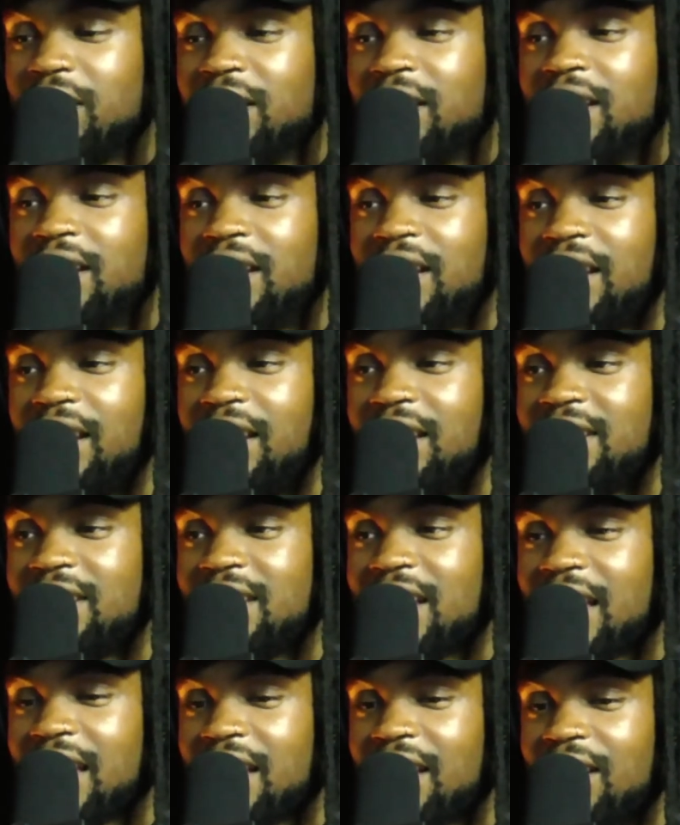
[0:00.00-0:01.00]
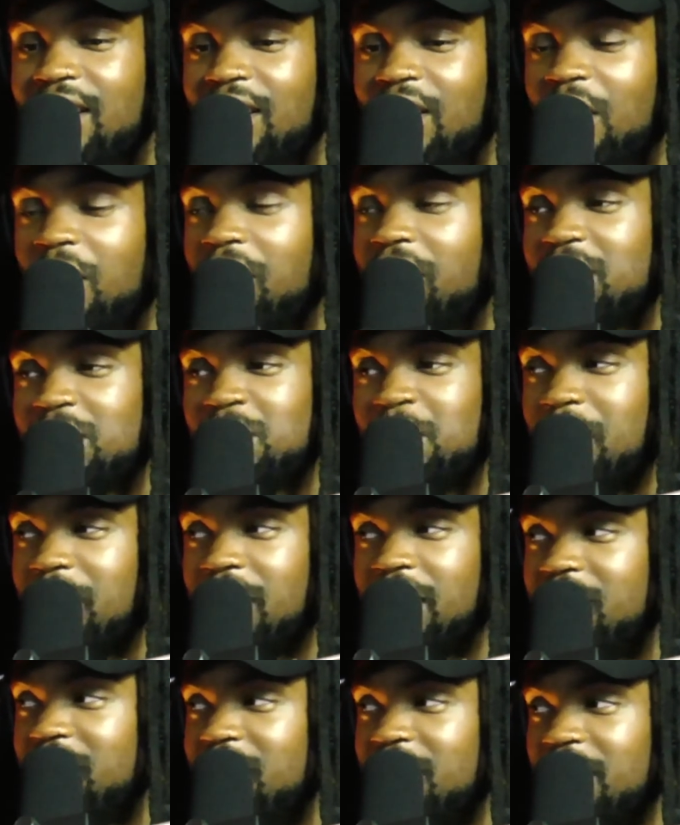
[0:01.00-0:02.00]
and he had like all this money
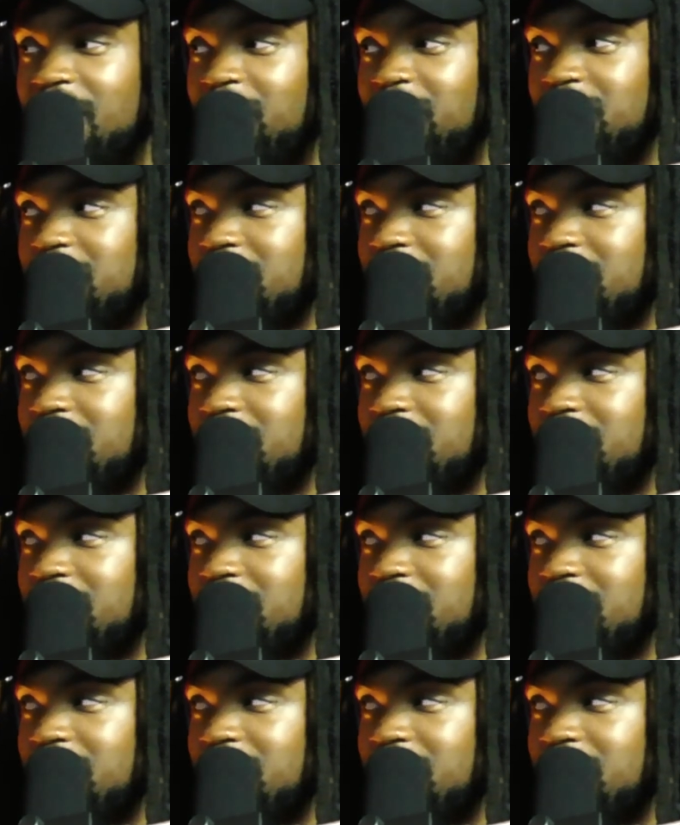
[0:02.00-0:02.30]
in Doge.